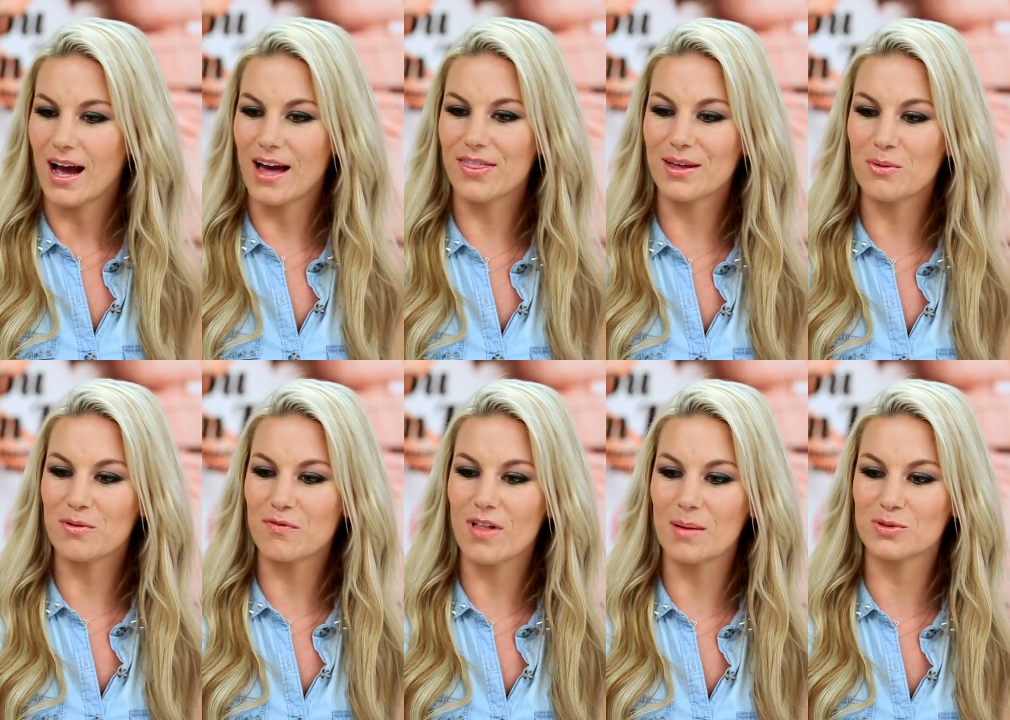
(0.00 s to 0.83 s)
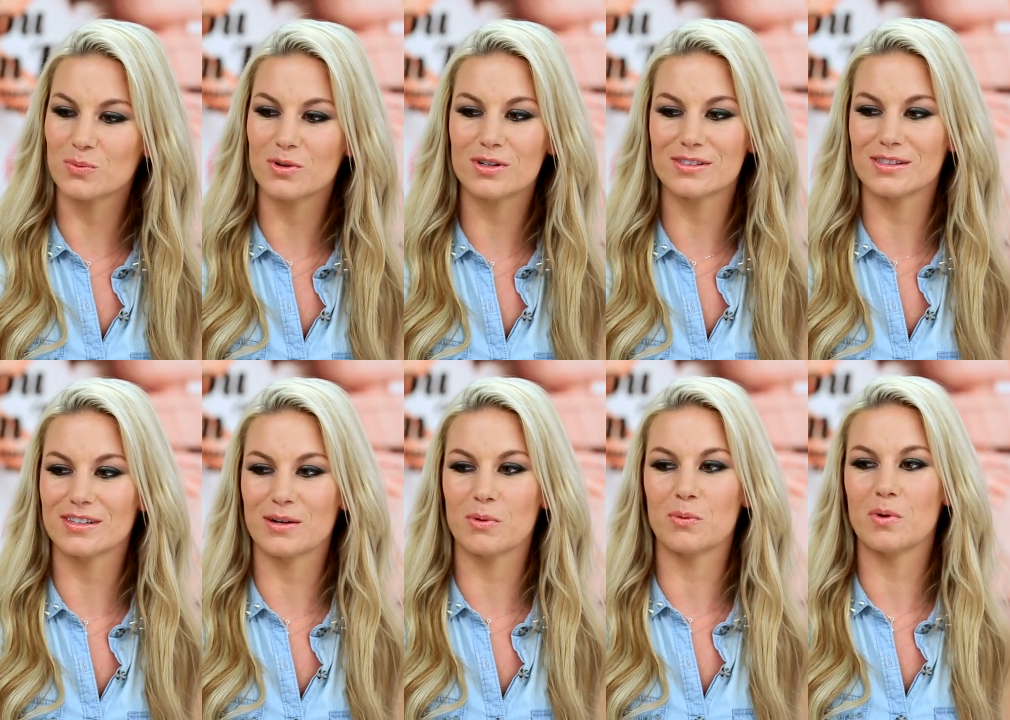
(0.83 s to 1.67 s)
I think what flops worse is
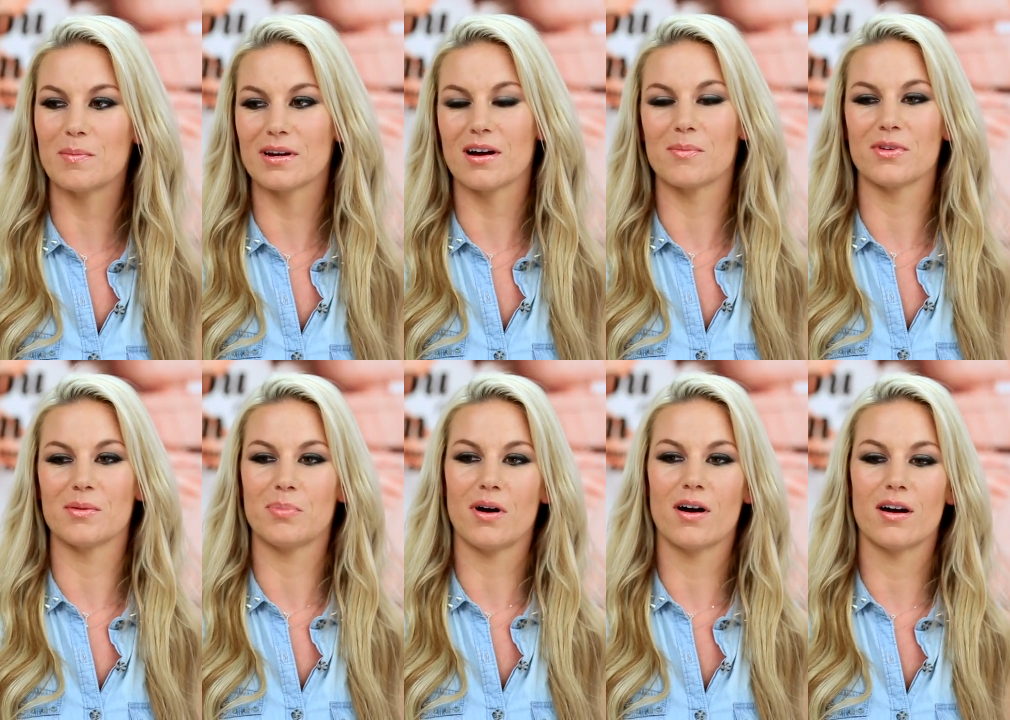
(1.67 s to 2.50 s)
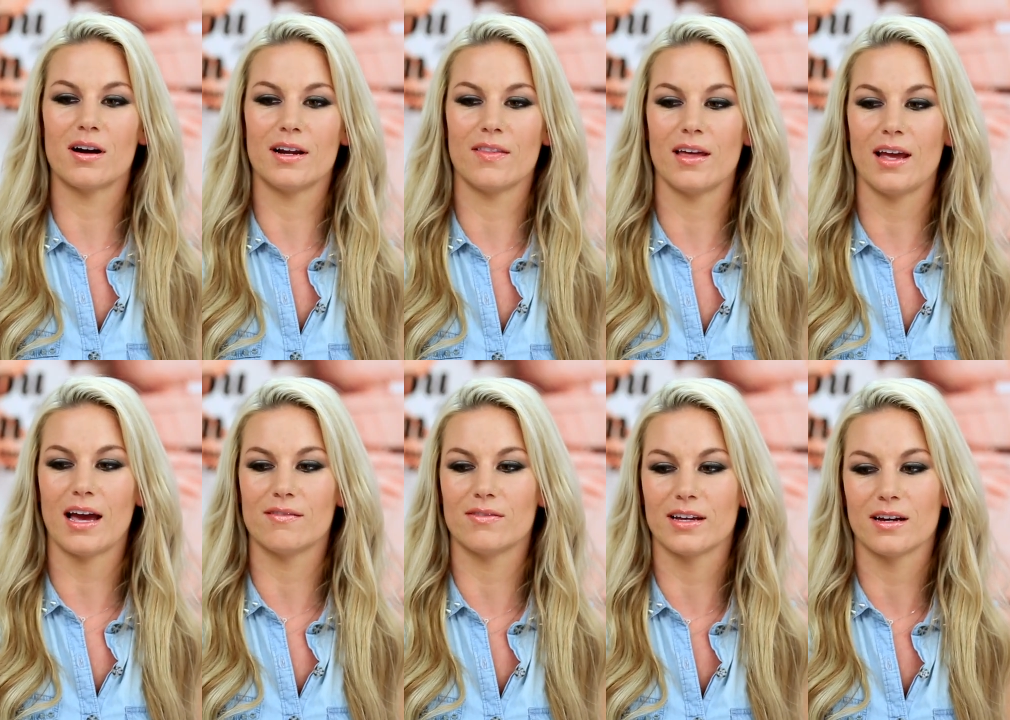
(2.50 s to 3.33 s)
like when women come to the bar and they
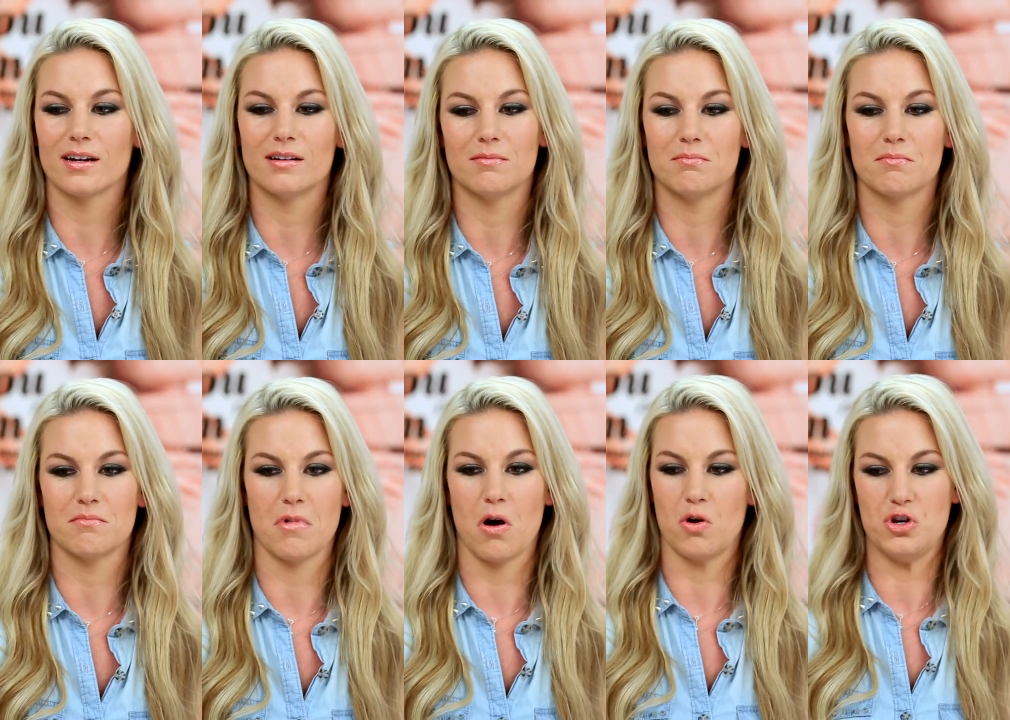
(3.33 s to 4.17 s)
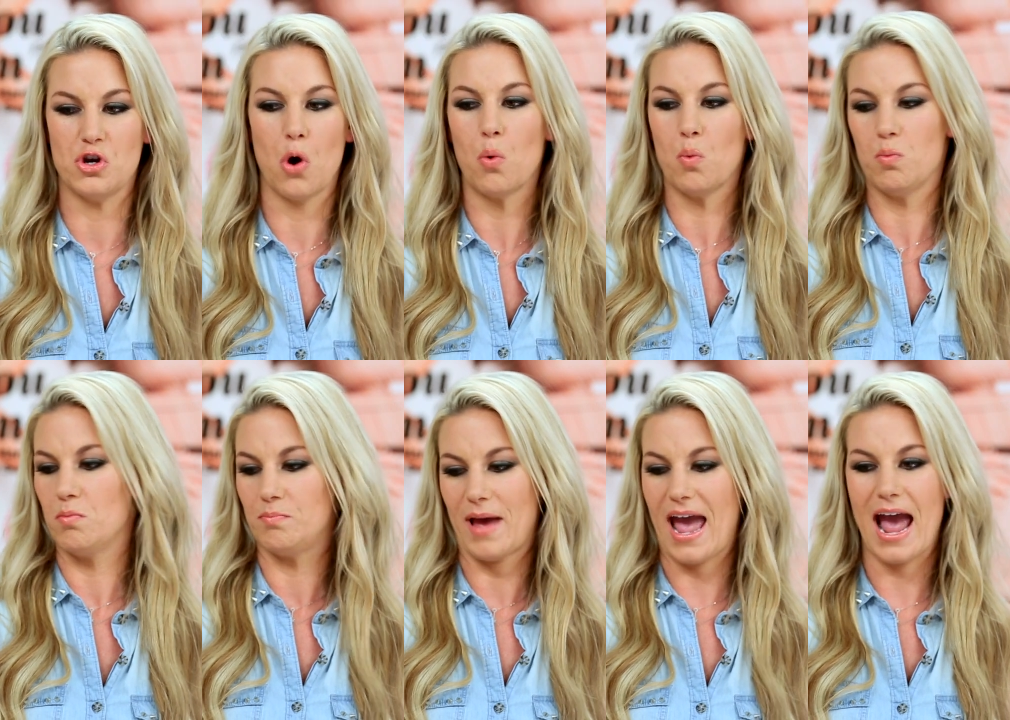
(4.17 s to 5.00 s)
have like a
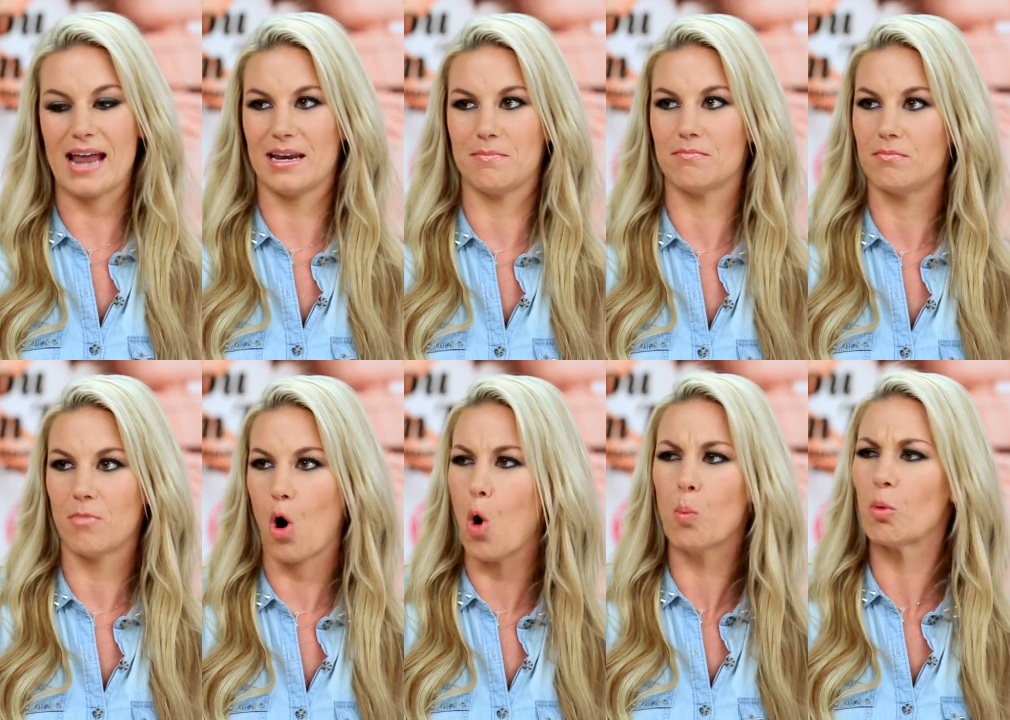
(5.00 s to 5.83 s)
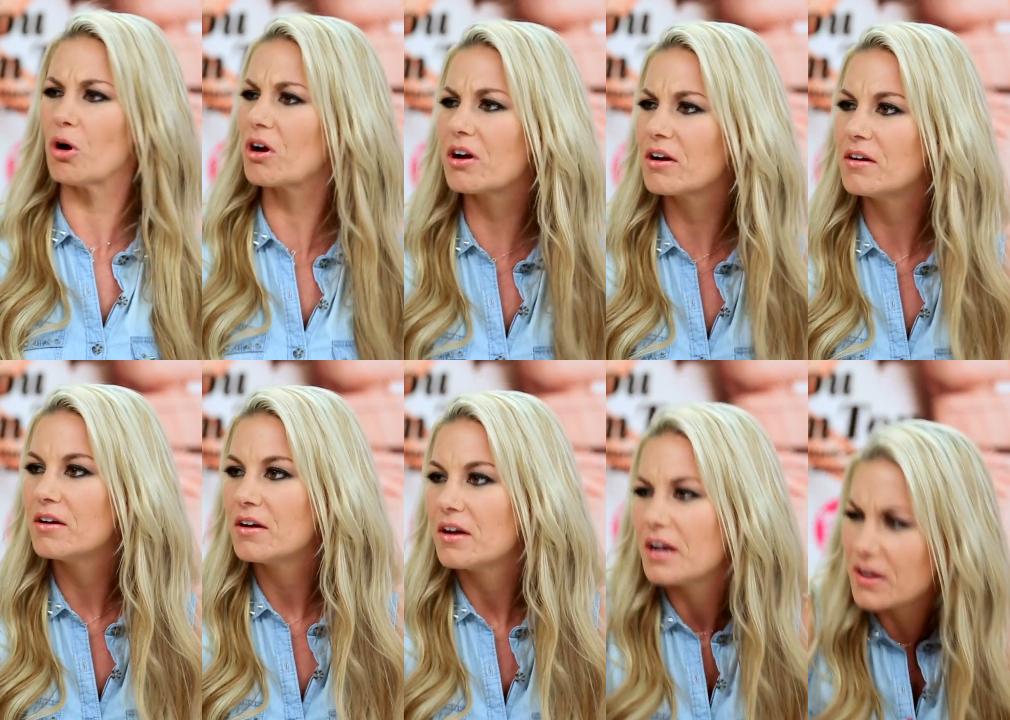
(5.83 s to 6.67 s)
notepad and homework
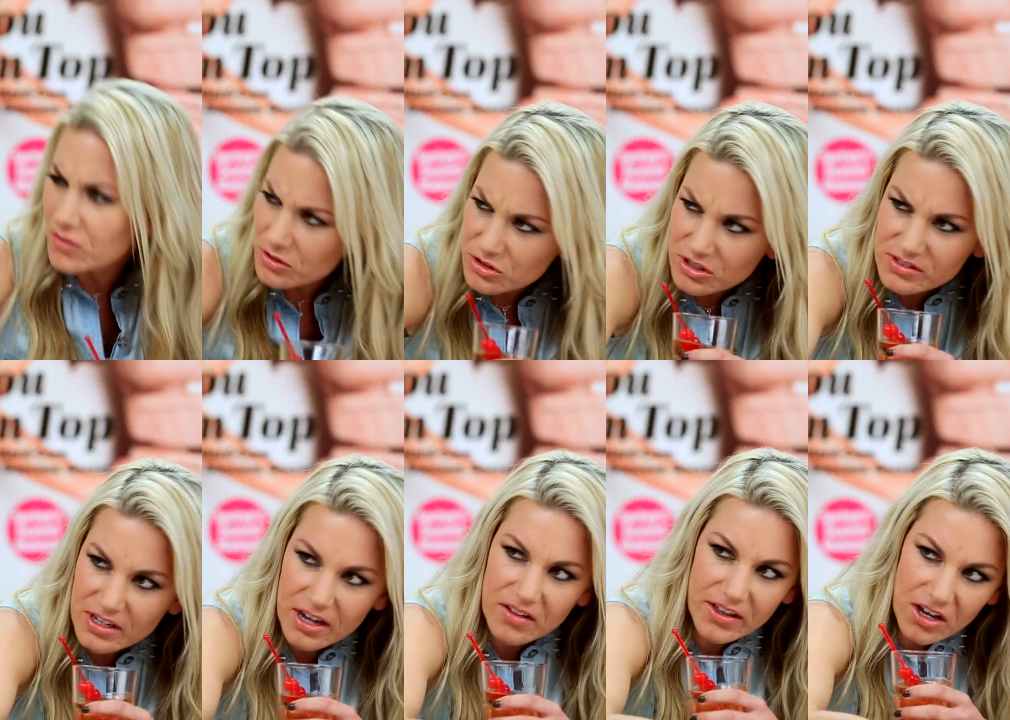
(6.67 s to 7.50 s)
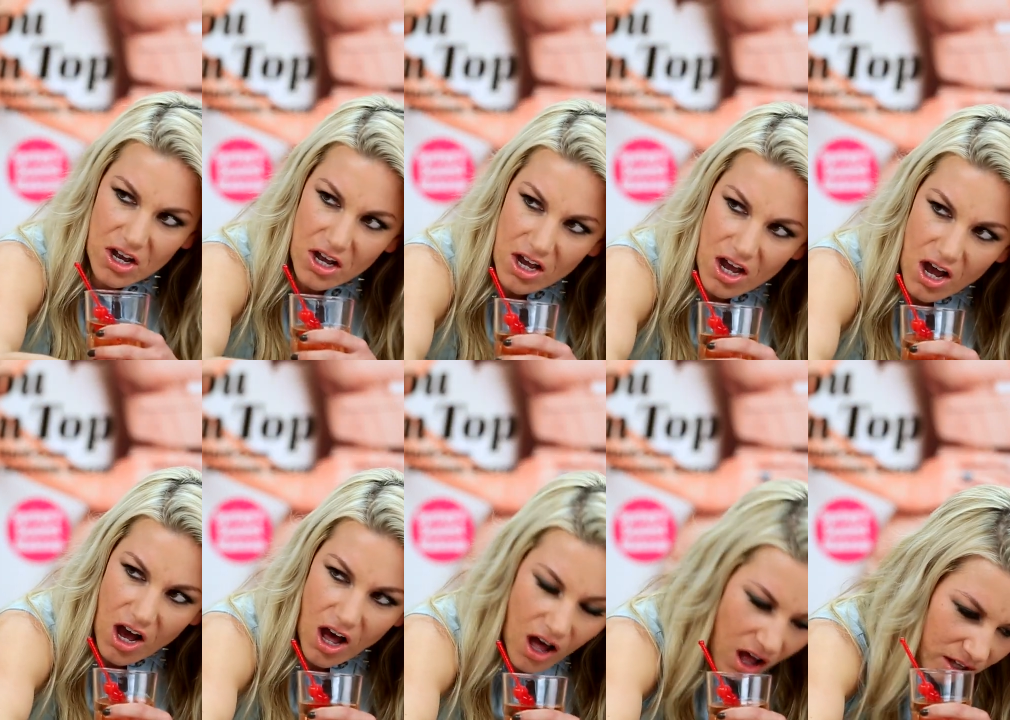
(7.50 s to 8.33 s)
and they're just kind of like I've
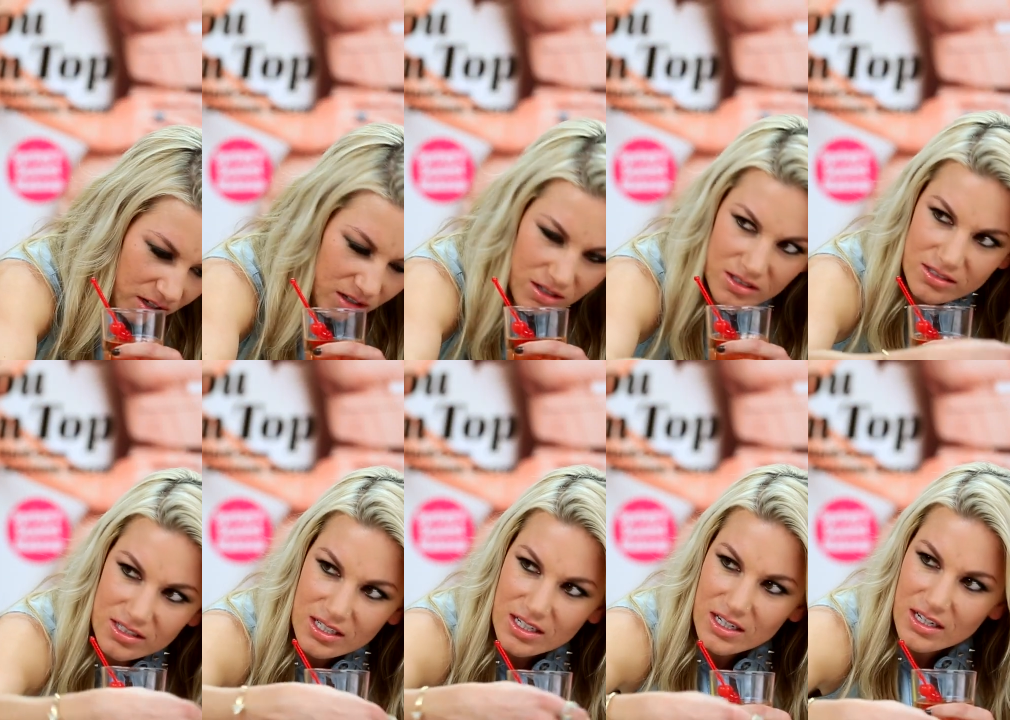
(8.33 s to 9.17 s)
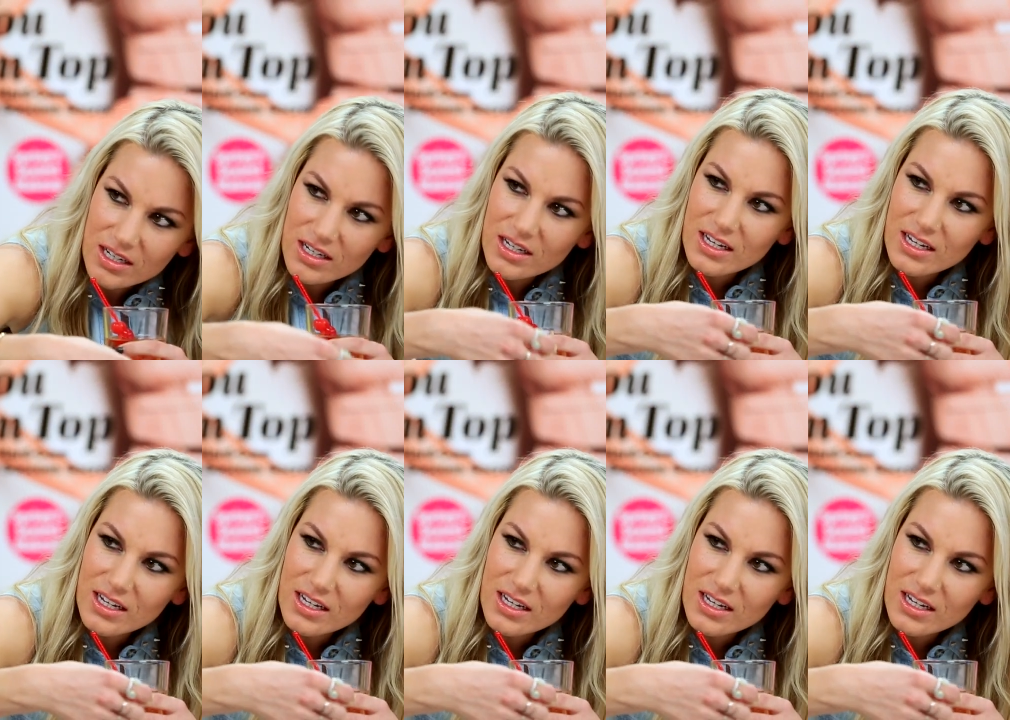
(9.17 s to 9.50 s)
seen girls like that. Really?